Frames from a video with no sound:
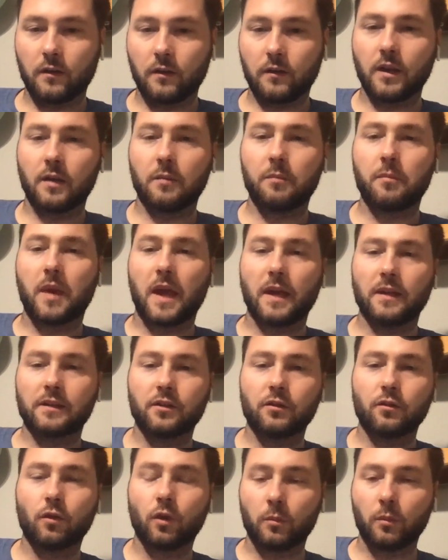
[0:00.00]
getting back to
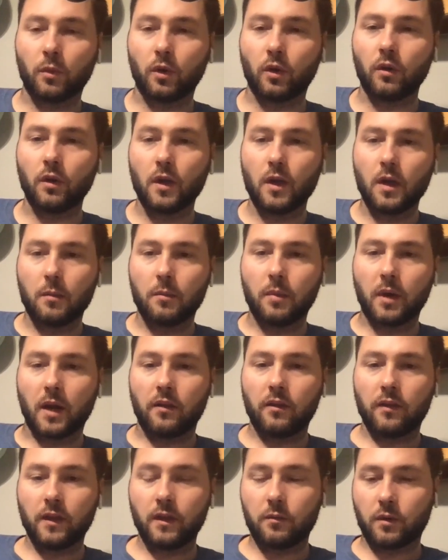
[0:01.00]
normal. But I
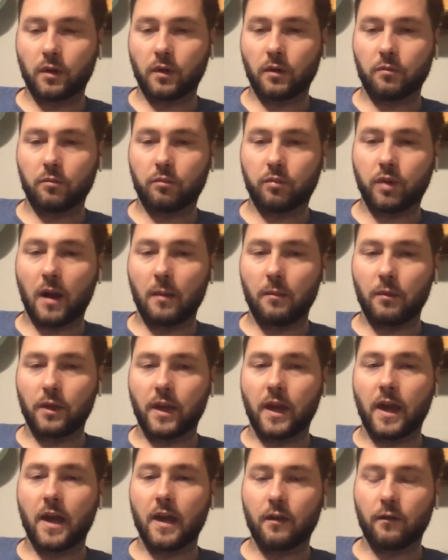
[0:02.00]
think we're probably
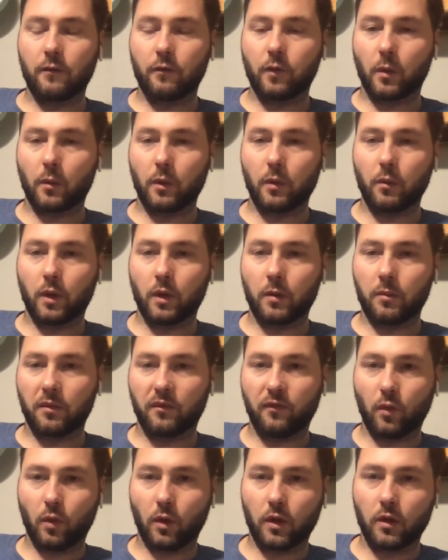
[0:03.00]
ahead of where we were
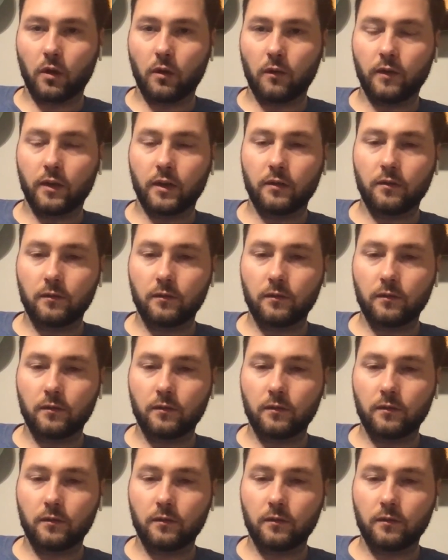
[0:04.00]
before COVID.